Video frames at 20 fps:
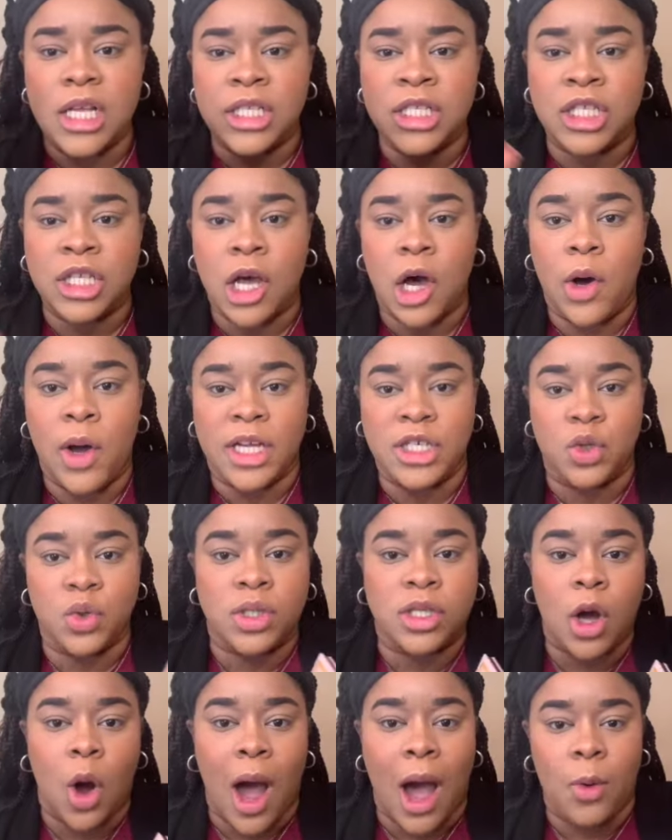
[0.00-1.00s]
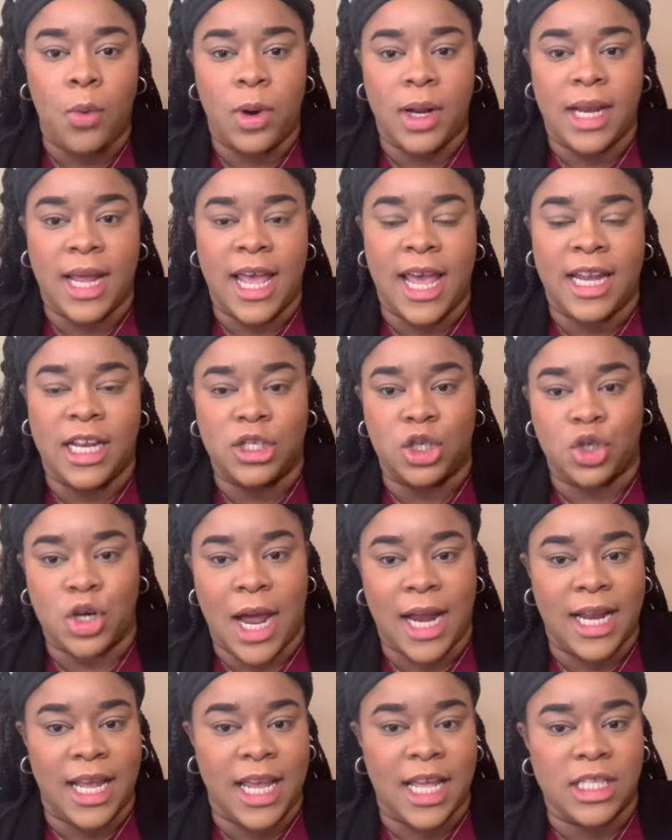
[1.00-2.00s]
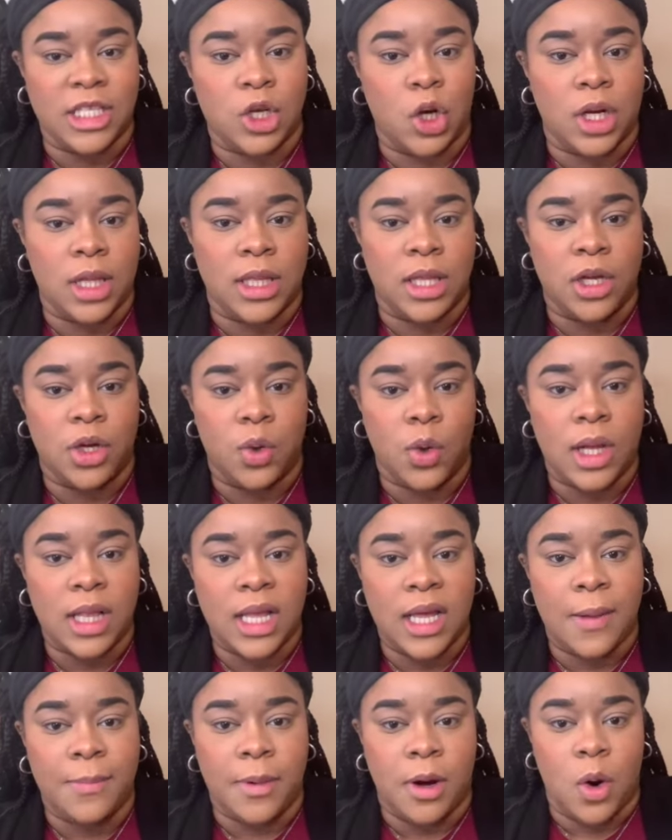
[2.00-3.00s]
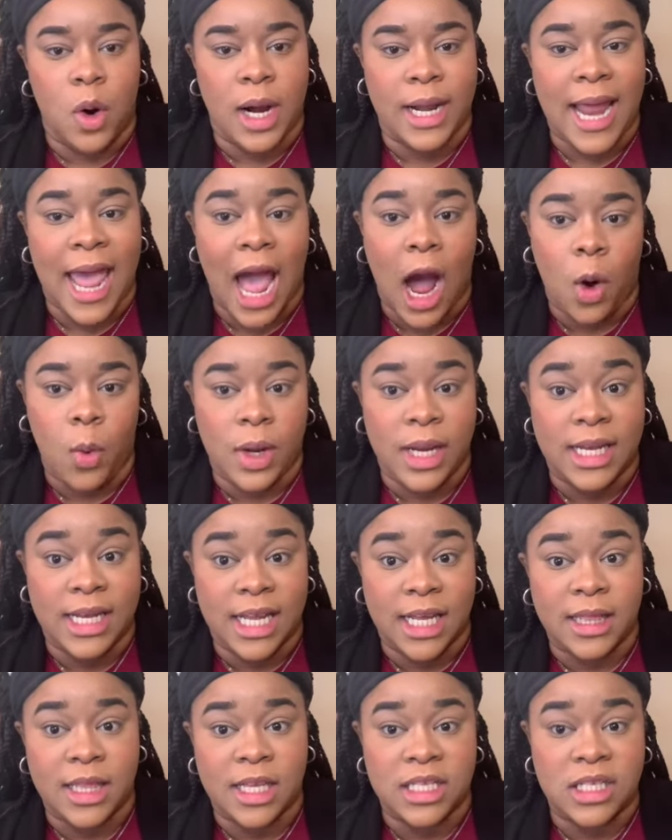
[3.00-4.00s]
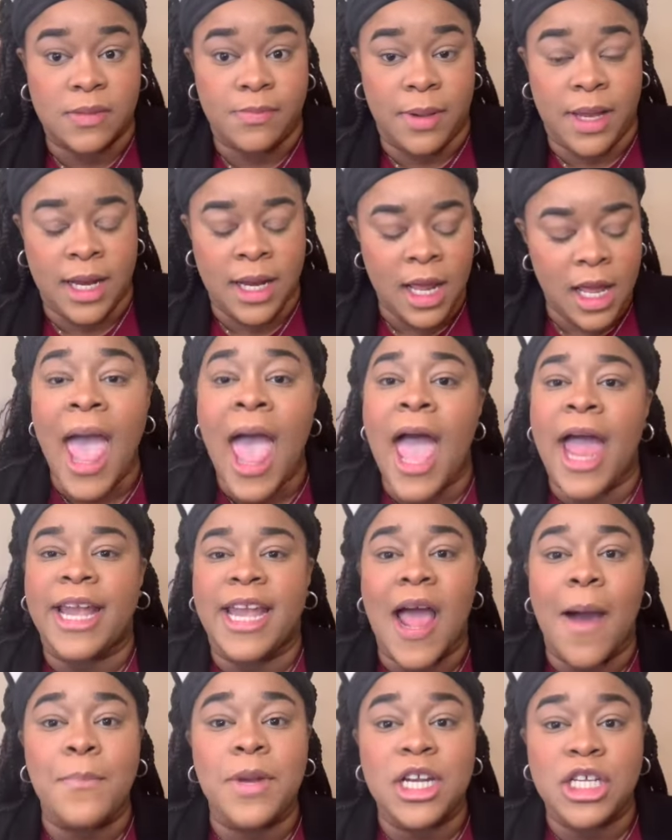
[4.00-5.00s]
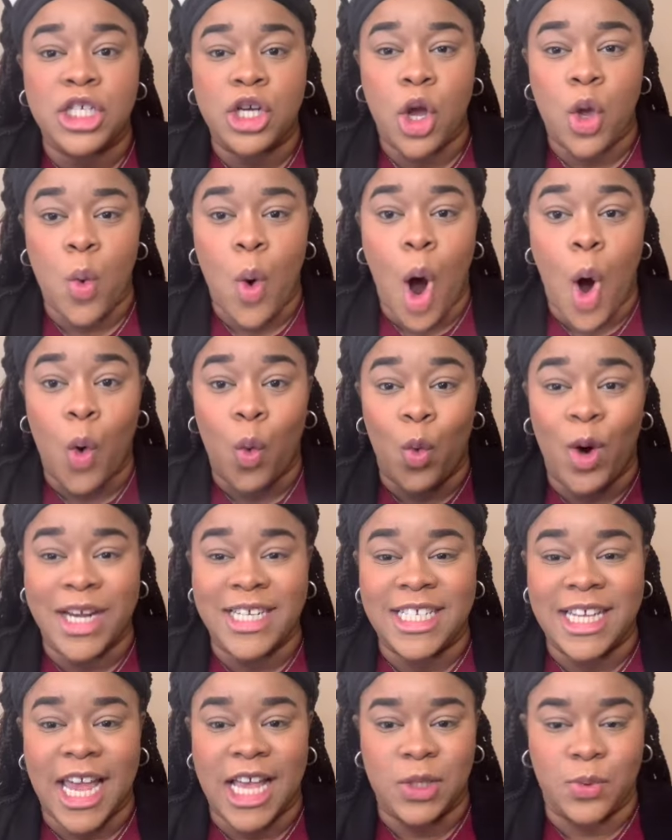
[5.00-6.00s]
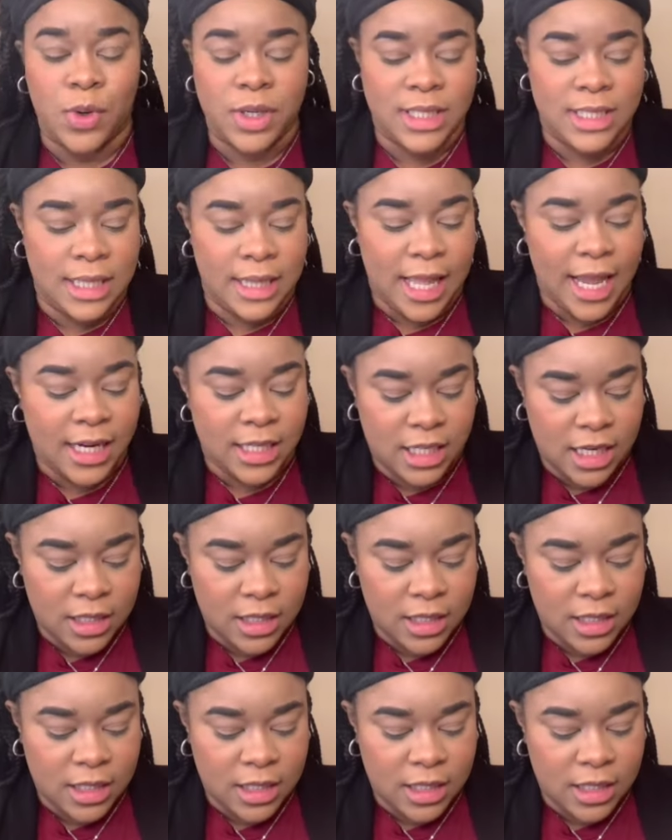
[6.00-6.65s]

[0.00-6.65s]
So as you saw, I went ahead and tried to enter a little clip on how we did the spinning. Now I'm going to show you all what shades were selected.